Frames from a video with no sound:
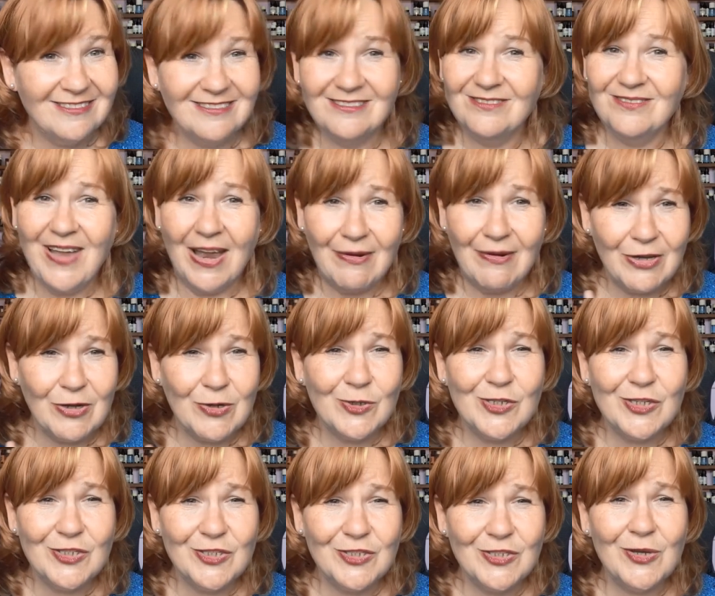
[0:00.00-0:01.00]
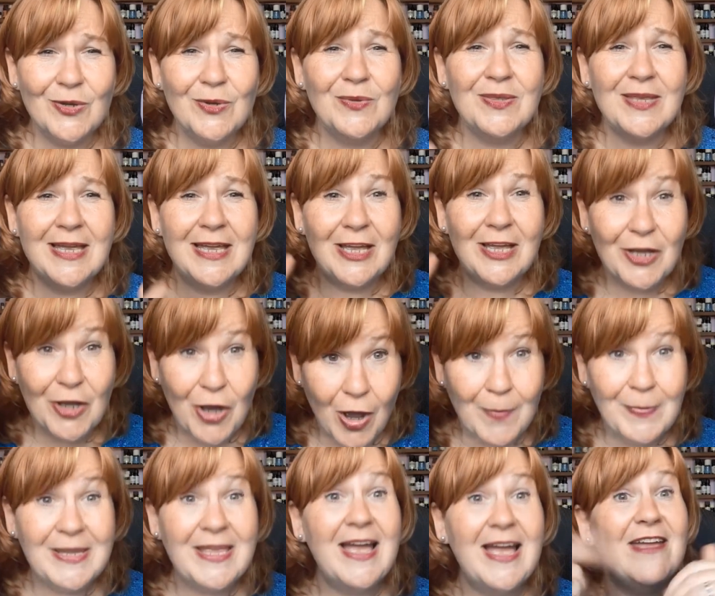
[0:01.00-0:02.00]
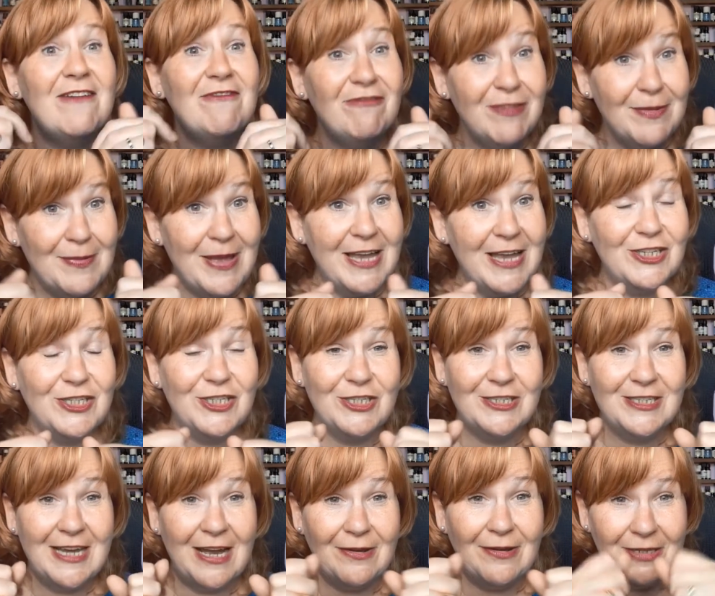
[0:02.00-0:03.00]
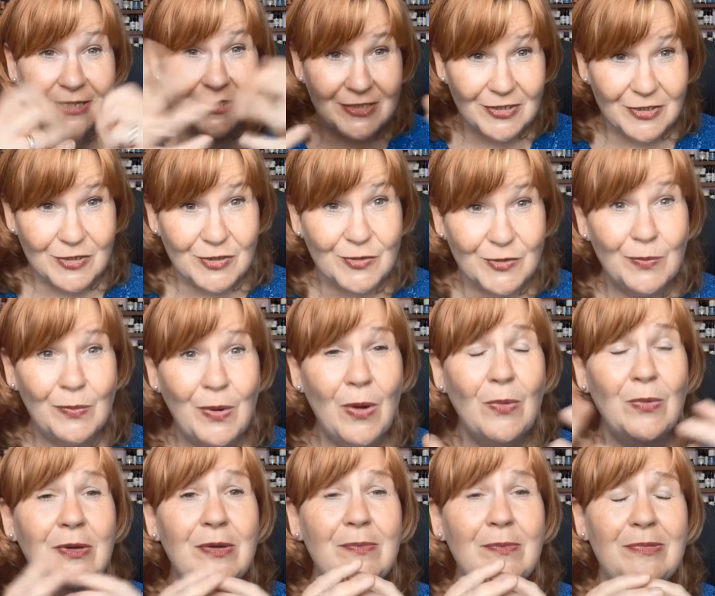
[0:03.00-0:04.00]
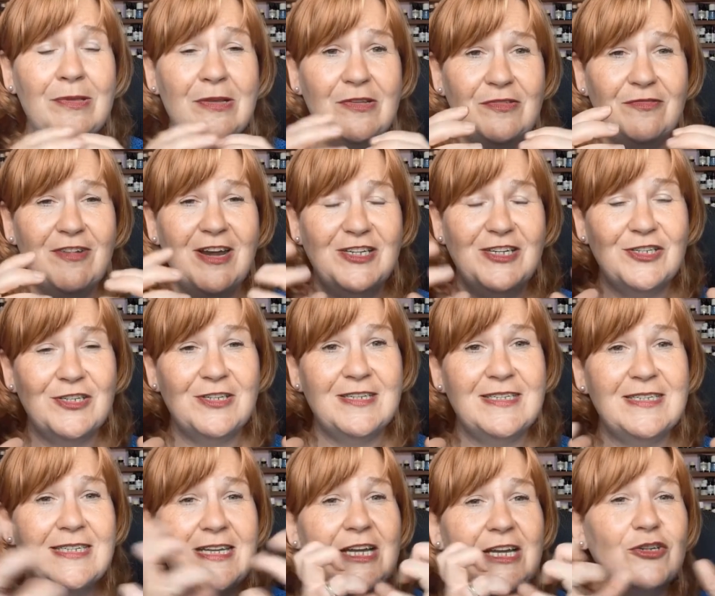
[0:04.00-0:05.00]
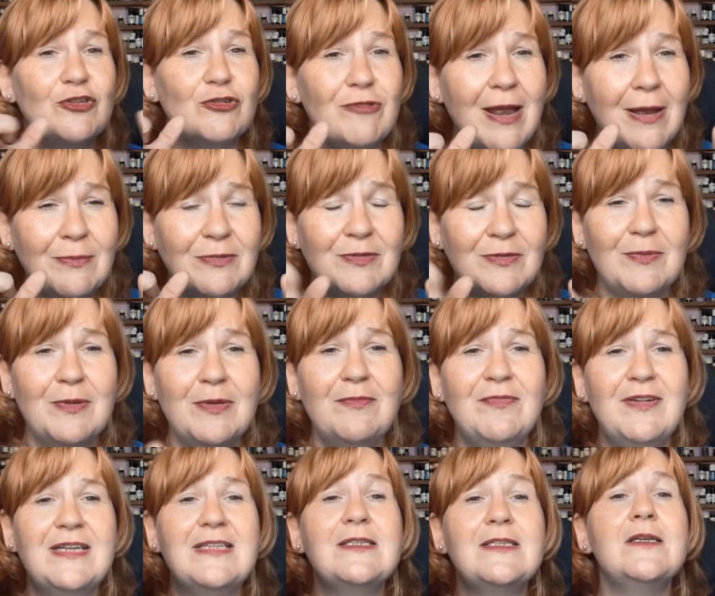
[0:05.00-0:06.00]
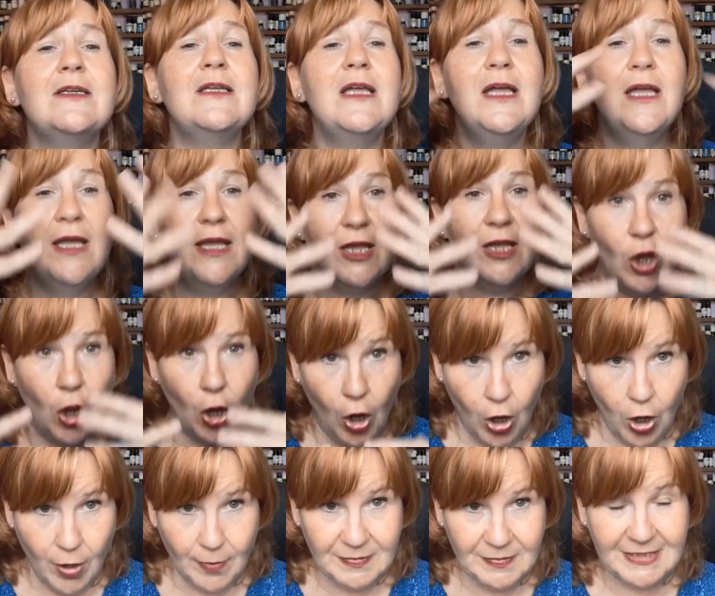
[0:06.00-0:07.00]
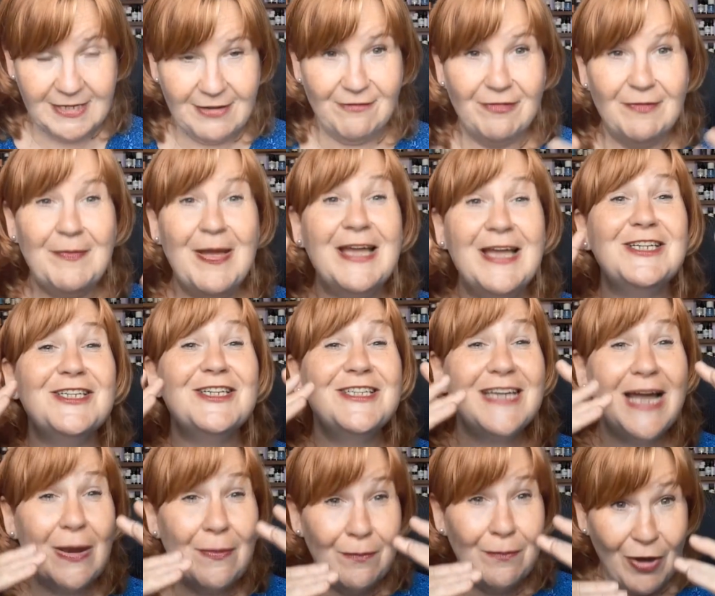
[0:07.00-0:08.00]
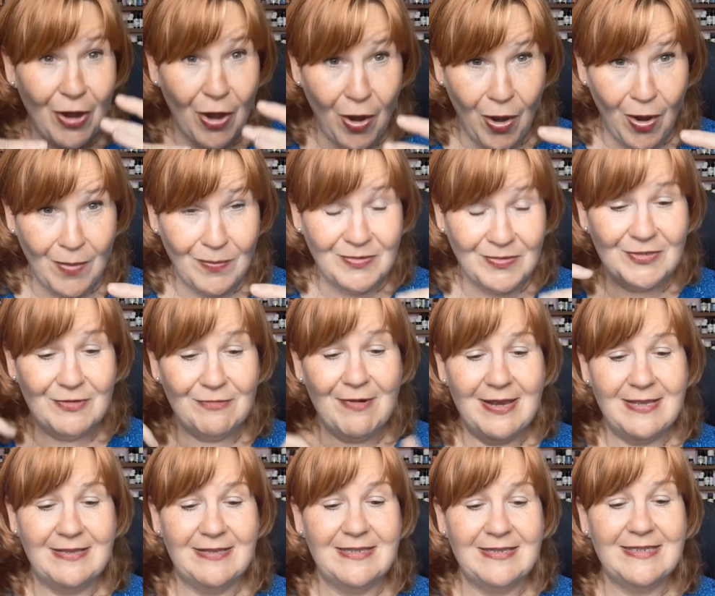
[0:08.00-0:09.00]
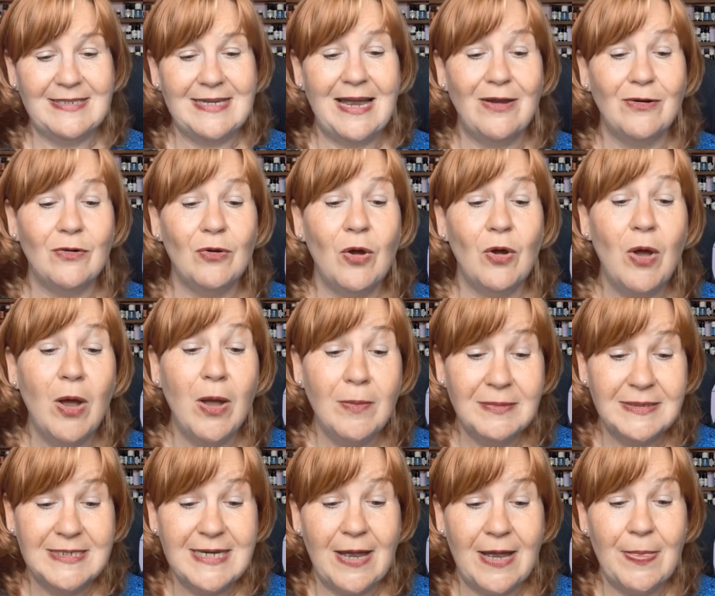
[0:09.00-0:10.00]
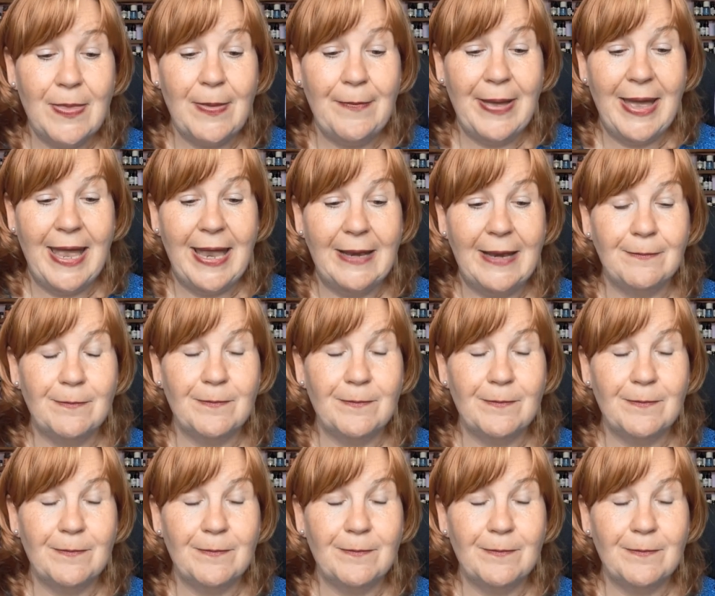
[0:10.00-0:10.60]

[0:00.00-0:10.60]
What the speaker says: very good at soothing, calming that inflammation down. It's a swollen blood vessel, isn't it? A trapped blood vessel. Calms the inflammation down, calms the redness down, calms down the pain.